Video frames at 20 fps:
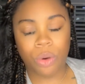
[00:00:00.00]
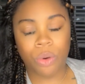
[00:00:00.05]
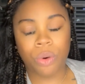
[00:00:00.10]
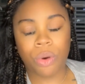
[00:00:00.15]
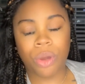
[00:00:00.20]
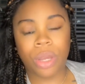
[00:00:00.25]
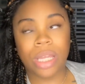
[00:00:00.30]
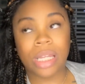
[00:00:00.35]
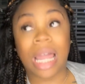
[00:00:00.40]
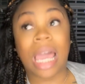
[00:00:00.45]

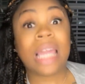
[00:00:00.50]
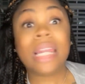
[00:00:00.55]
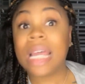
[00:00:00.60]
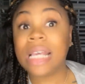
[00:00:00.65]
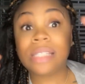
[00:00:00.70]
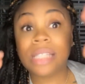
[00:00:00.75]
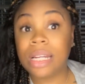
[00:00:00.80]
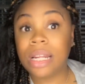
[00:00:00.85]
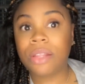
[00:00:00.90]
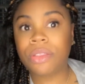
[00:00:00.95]
Or and
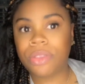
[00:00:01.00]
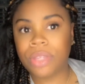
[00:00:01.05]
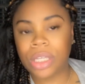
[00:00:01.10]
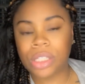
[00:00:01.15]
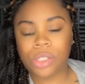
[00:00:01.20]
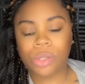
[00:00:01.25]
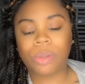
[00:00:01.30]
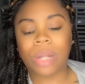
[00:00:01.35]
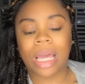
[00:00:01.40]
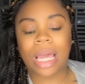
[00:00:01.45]
that's another
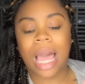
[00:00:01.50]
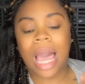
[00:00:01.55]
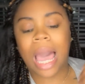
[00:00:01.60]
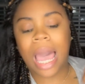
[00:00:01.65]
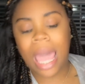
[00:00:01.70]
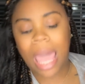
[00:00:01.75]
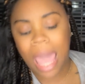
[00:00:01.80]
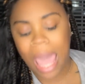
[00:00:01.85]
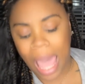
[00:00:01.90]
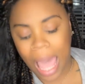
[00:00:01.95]
thing too. Like,
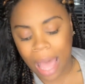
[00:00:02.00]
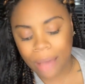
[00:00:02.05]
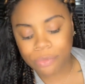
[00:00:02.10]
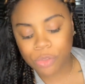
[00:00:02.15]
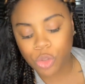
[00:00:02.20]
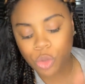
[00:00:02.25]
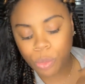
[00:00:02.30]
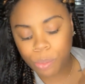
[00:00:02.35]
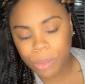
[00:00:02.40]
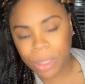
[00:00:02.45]
I have
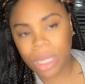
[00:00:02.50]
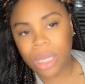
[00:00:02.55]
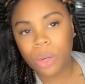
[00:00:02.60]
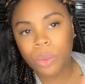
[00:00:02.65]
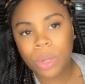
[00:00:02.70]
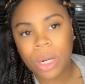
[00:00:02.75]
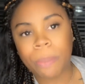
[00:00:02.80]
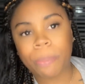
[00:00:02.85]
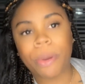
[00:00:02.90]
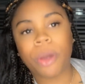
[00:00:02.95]
to be
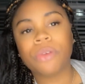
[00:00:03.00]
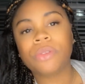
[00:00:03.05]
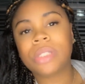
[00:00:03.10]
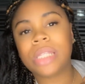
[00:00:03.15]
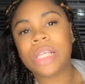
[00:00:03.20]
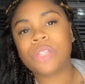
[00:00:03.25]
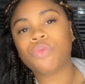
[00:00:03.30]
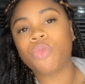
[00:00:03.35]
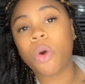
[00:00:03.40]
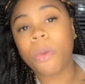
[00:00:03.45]
with a person
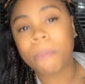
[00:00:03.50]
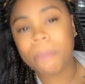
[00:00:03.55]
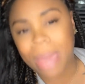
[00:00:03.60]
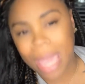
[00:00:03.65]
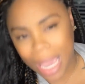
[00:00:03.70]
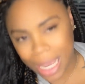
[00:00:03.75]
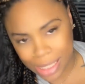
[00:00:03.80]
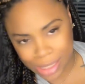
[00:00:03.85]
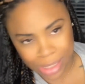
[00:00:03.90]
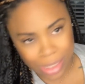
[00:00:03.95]
that's
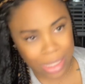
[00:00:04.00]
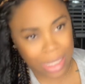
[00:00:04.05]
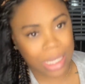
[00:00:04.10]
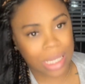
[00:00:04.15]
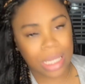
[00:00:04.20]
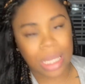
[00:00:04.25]
romantic.